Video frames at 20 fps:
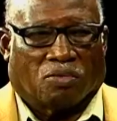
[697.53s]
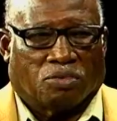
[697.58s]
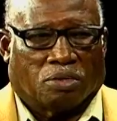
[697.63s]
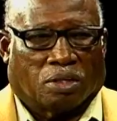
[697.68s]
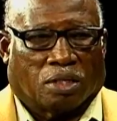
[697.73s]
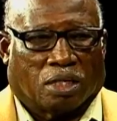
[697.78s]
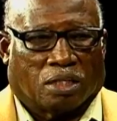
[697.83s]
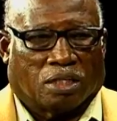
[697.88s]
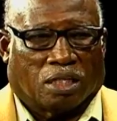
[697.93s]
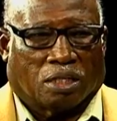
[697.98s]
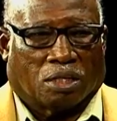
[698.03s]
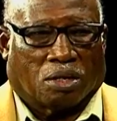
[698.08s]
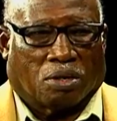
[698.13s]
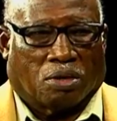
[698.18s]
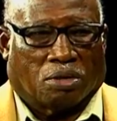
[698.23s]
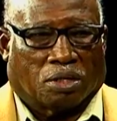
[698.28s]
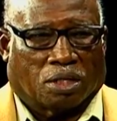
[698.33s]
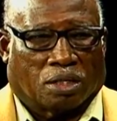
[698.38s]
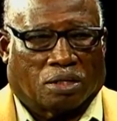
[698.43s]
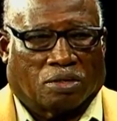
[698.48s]
you get, you need to
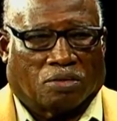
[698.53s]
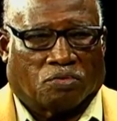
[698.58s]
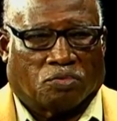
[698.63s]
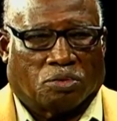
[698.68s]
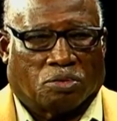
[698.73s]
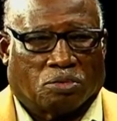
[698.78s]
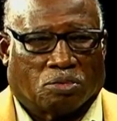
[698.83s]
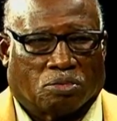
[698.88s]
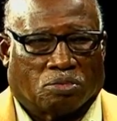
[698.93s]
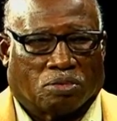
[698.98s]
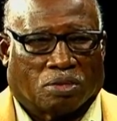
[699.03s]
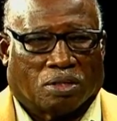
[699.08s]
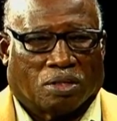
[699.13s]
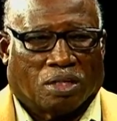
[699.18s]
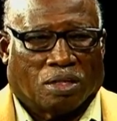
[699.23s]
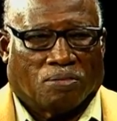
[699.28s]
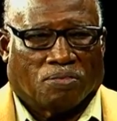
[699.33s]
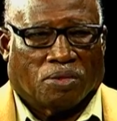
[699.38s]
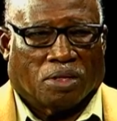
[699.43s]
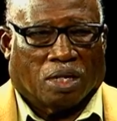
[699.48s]
earn it.
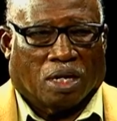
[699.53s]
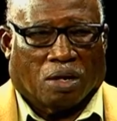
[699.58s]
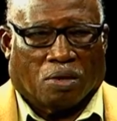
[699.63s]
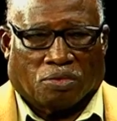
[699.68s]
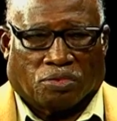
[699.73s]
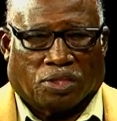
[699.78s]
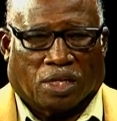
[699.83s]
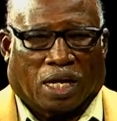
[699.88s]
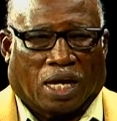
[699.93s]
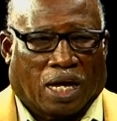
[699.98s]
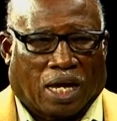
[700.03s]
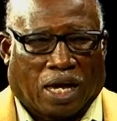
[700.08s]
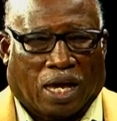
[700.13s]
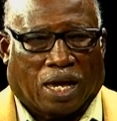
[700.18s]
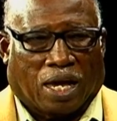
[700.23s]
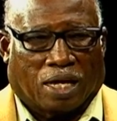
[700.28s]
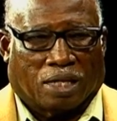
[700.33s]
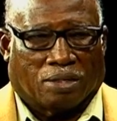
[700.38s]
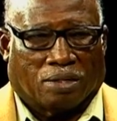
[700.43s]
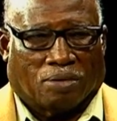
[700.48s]
Everything I
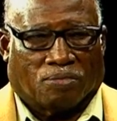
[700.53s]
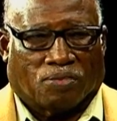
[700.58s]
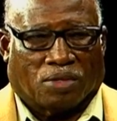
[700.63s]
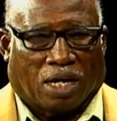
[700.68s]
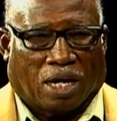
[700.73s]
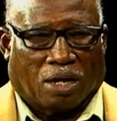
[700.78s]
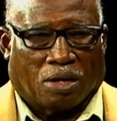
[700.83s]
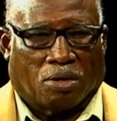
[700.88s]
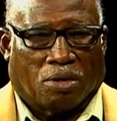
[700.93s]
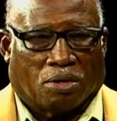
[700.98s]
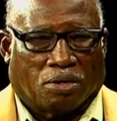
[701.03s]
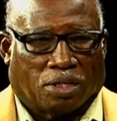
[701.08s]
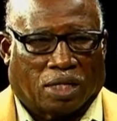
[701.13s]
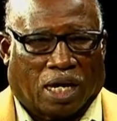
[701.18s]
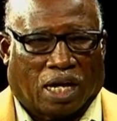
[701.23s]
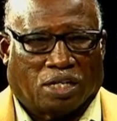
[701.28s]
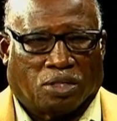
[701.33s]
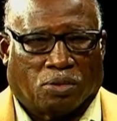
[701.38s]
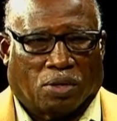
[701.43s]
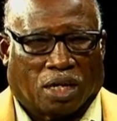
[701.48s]
had, I earned it.
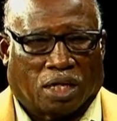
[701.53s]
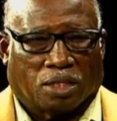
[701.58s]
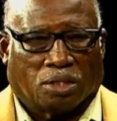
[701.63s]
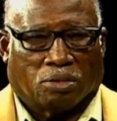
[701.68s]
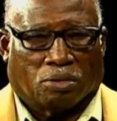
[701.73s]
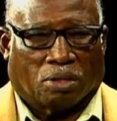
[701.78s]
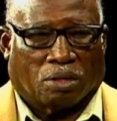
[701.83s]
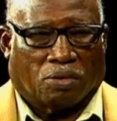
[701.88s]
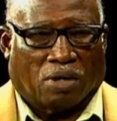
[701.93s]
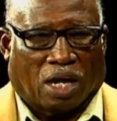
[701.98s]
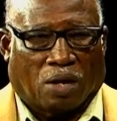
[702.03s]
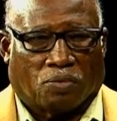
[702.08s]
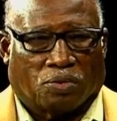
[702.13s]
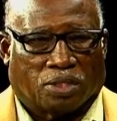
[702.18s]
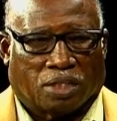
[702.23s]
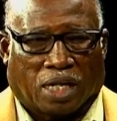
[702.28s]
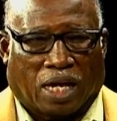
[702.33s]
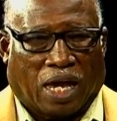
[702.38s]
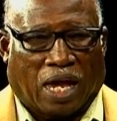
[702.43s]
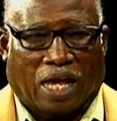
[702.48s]
I knew how to do it. I
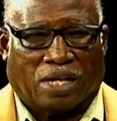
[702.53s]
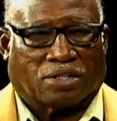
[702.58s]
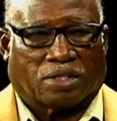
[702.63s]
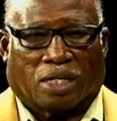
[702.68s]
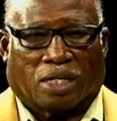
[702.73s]
wouldn't ask